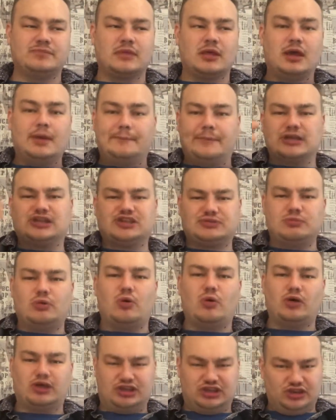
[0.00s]
much more
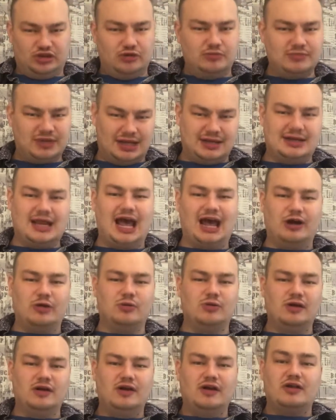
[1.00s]
human
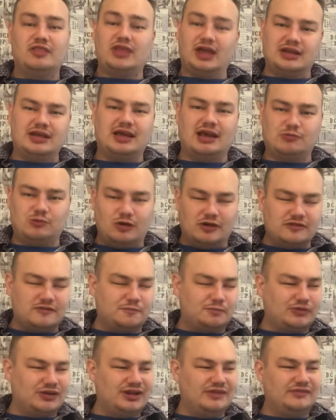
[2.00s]
now than he was
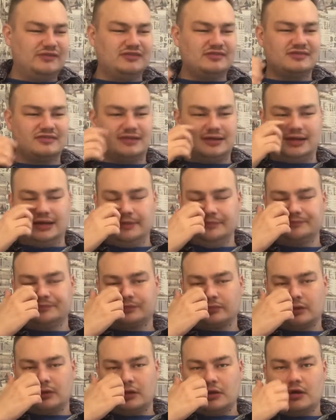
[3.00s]
previously,
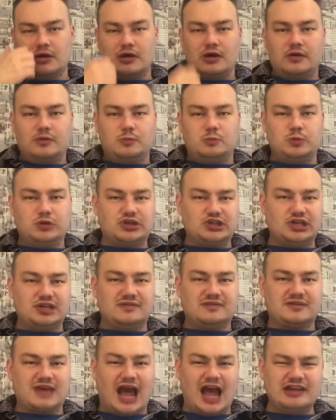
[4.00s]
which is
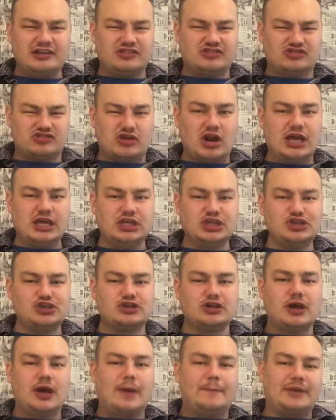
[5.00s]
kind of strange,
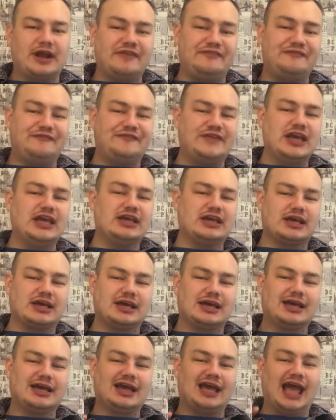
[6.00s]
but I think
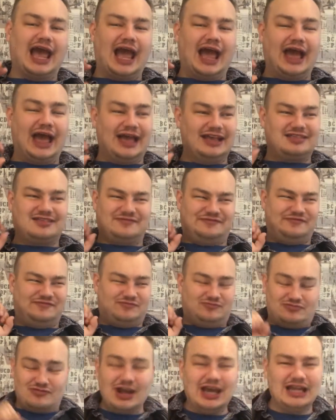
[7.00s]
it's
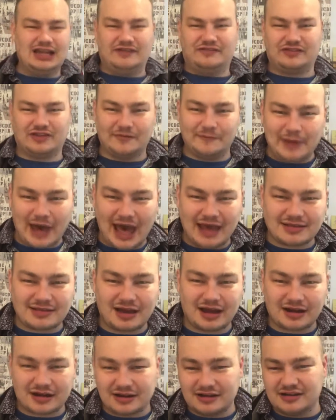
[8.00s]
really for the better,
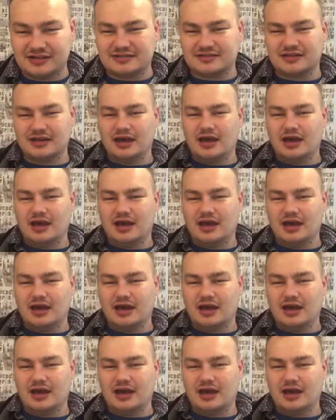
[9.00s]
because